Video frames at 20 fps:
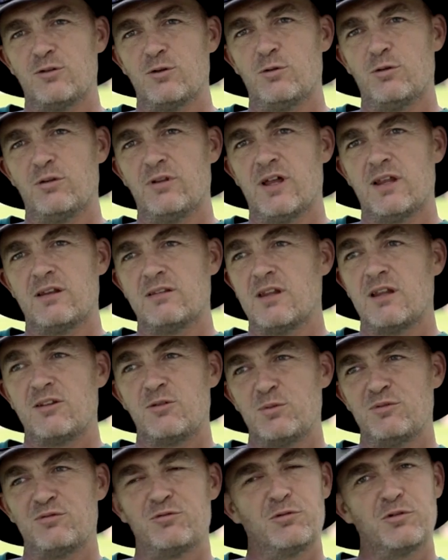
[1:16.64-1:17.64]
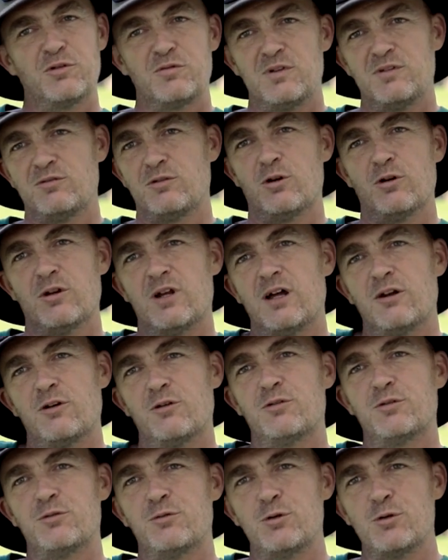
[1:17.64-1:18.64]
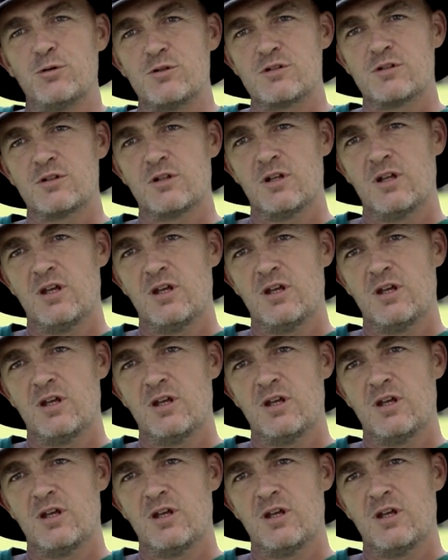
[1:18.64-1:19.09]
and all that, and that's before you've even gone out on the route.